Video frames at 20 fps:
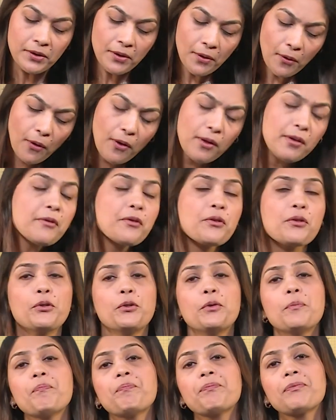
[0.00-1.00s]

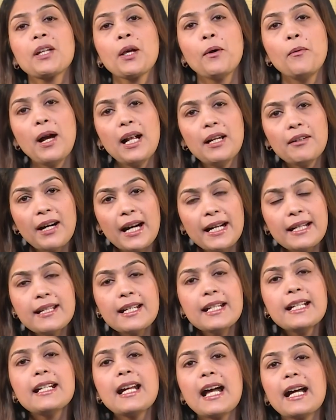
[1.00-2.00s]
Also, while writing
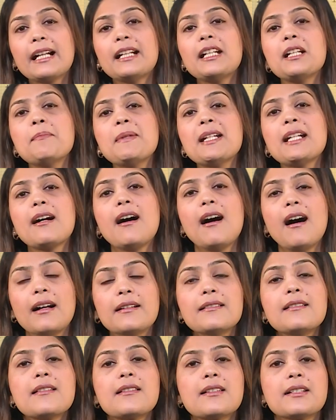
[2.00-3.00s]
an academic
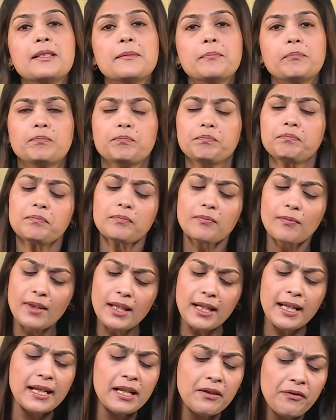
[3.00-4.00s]
answer,
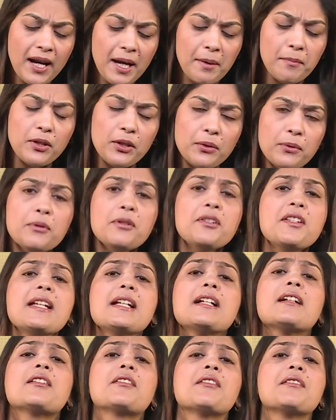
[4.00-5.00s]
if I am
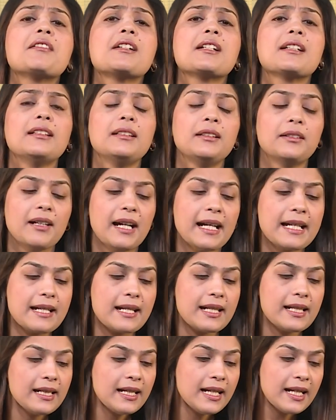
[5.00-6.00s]
using critical
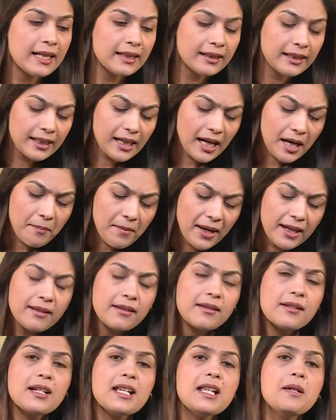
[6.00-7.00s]
writing, then I
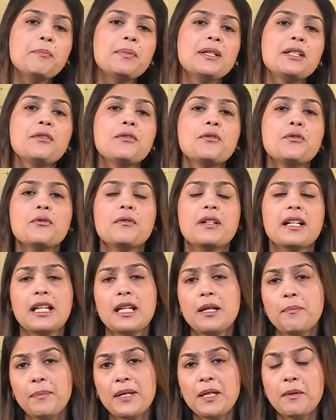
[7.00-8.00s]
must keep
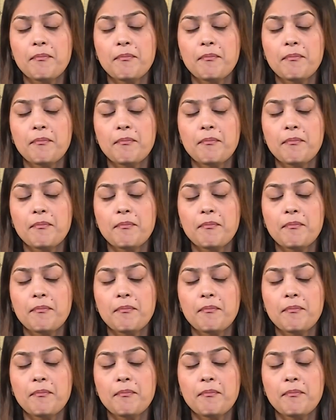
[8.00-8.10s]
in